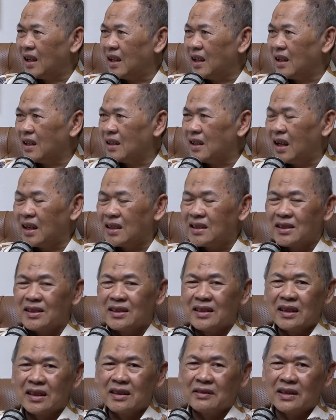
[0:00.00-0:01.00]
Great.
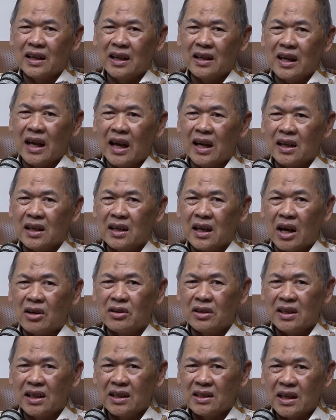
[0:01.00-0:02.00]
So like
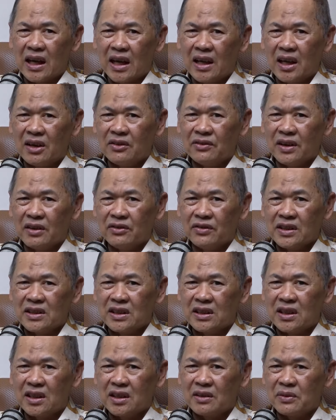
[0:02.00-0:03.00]
now this, I have a
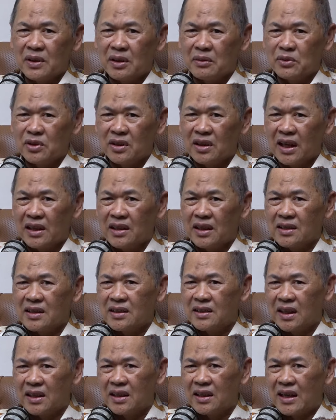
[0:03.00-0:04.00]
visitor from United
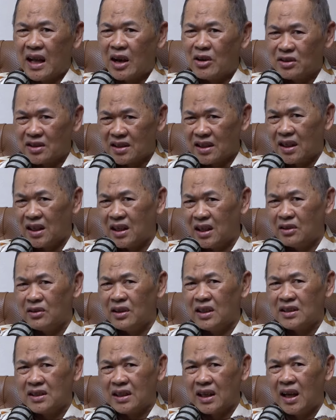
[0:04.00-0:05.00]
States, now still
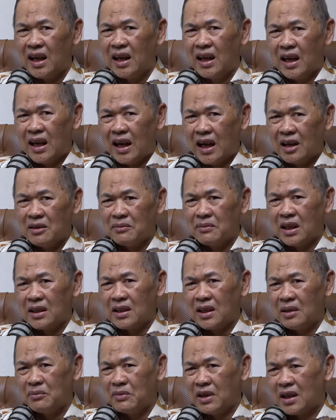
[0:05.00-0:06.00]
Indonesia. I met
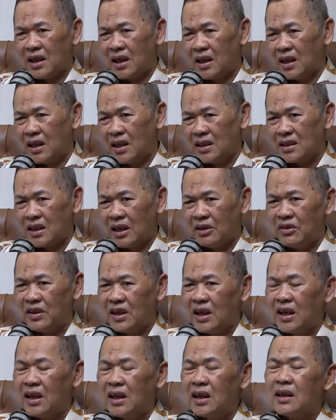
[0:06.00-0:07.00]
him again this
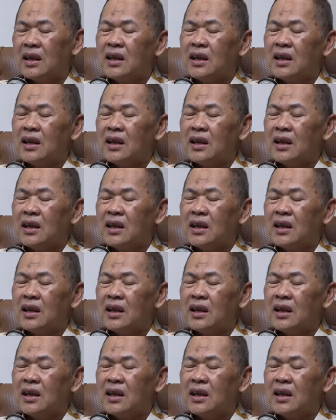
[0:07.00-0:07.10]
evening.